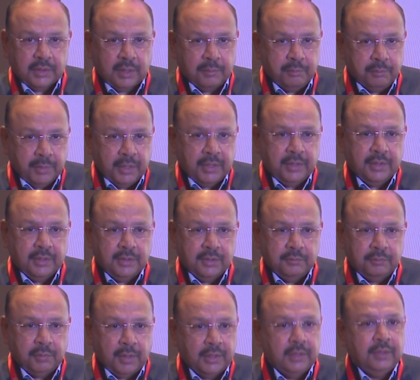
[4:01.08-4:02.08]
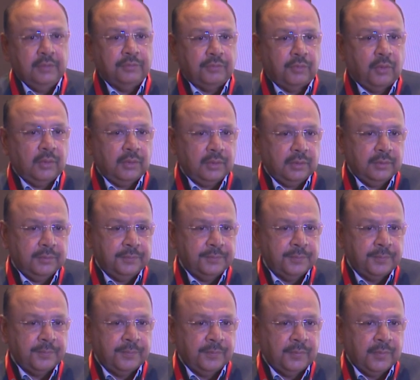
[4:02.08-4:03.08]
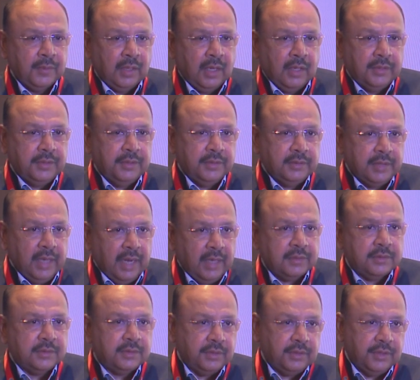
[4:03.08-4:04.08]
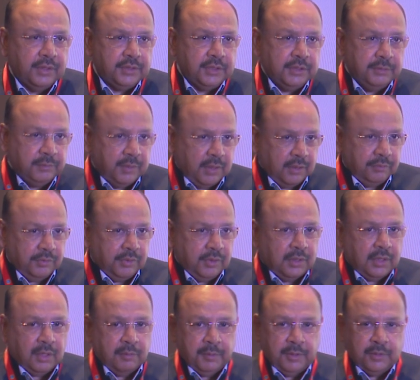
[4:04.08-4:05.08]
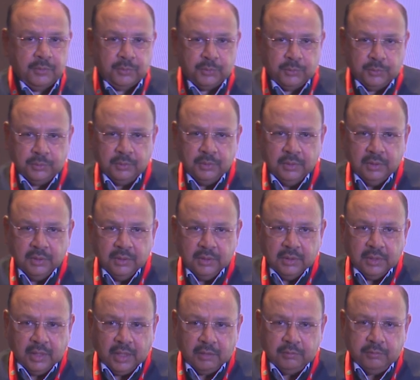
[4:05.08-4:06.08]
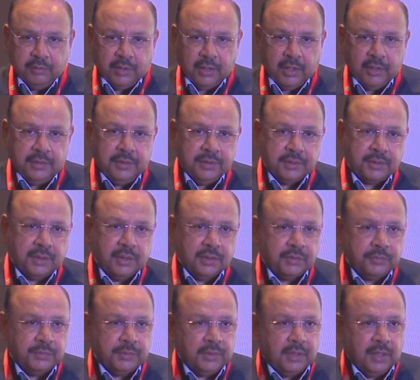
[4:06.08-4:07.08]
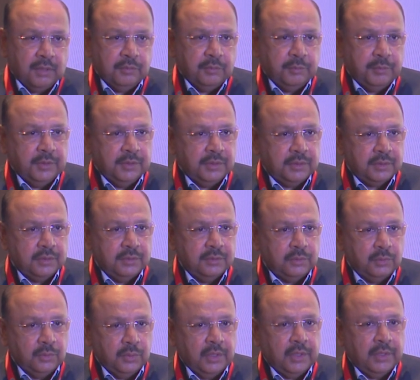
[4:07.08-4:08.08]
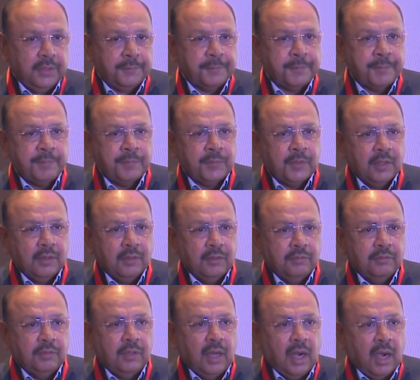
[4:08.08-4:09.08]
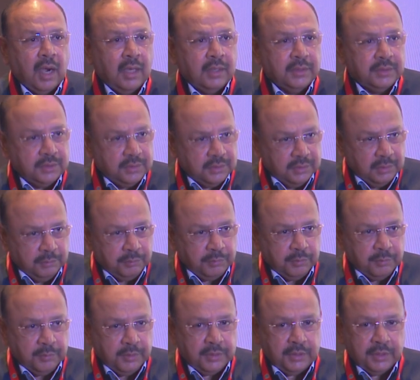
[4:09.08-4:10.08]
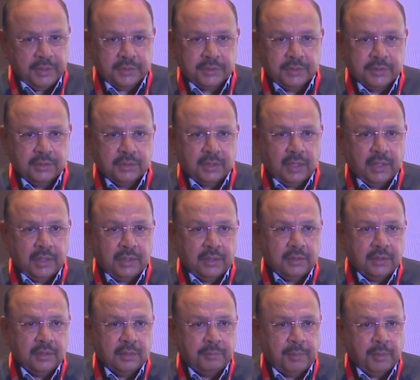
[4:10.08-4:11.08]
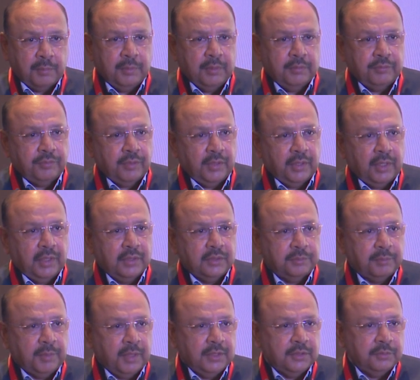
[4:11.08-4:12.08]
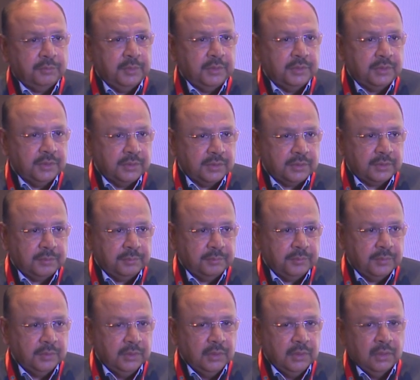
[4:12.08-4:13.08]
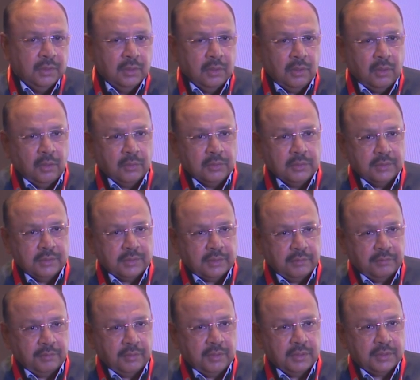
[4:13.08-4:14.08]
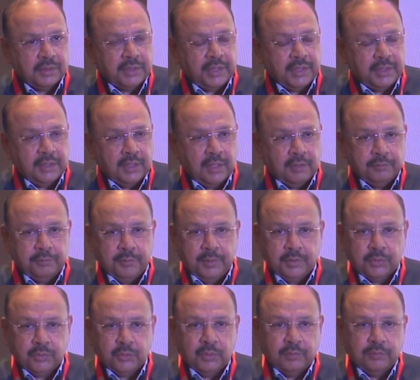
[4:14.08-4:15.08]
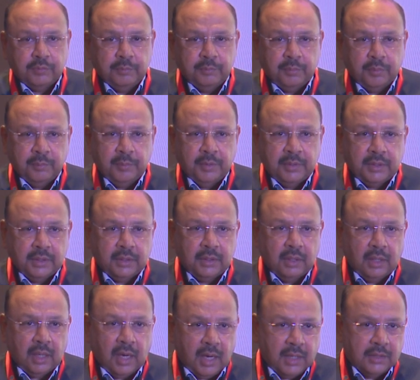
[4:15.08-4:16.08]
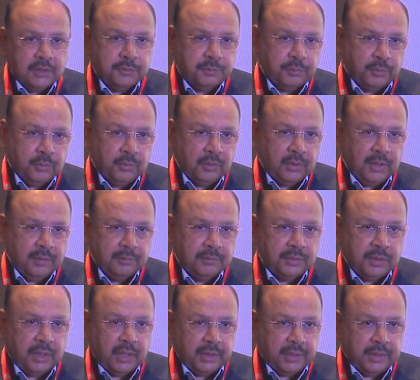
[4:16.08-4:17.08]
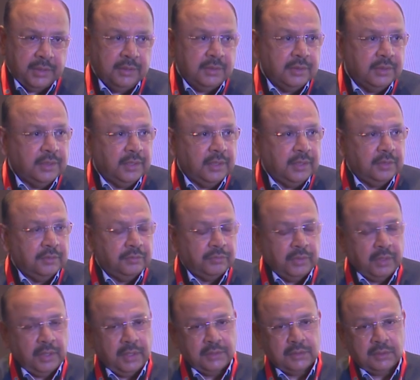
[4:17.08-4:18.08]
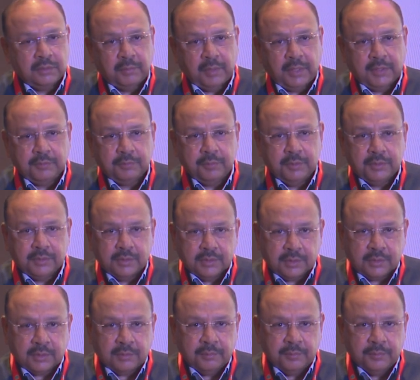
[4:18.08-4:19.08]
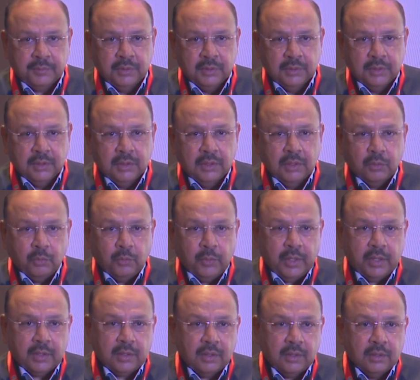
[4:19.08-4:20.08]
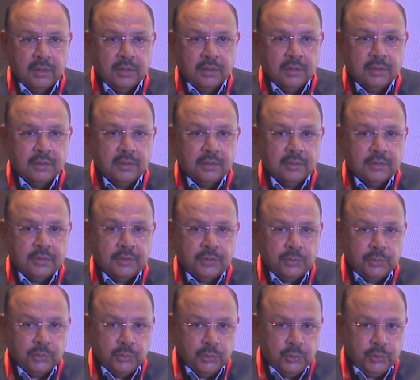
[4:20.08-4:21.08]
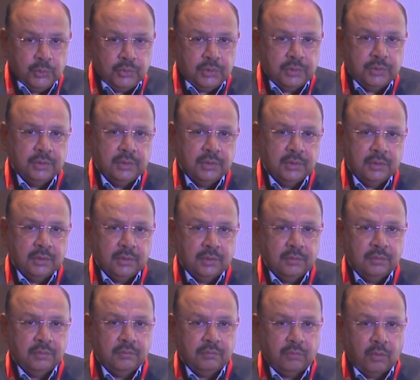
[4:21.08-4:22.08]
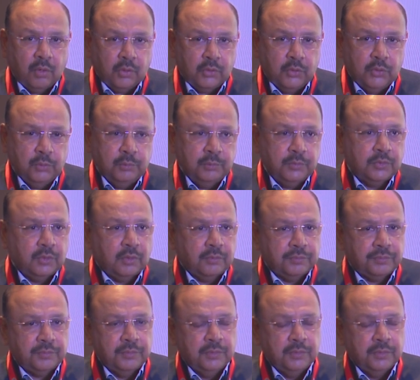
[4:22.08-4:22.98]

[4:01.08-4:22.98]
embedded by default. I think that's the regime that we are coming to. And when I discuss with governments today, large implementations like the public finance management system or the several state governments who have implemented large programs like integrated financial management system, where huge volumes of